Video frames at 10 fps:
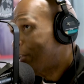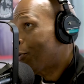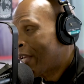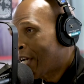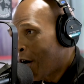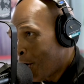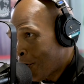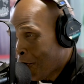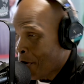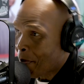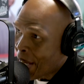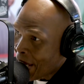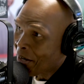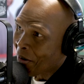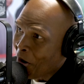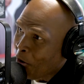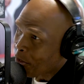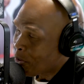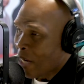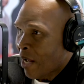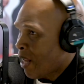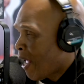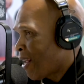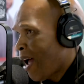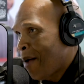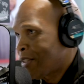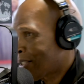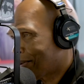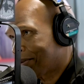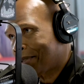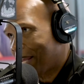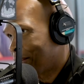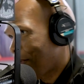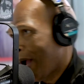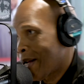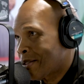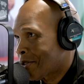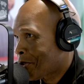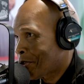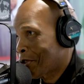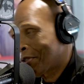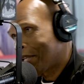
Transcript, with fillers: do we go from here? Or you not lying? I'm just taking a ride. It's a surgical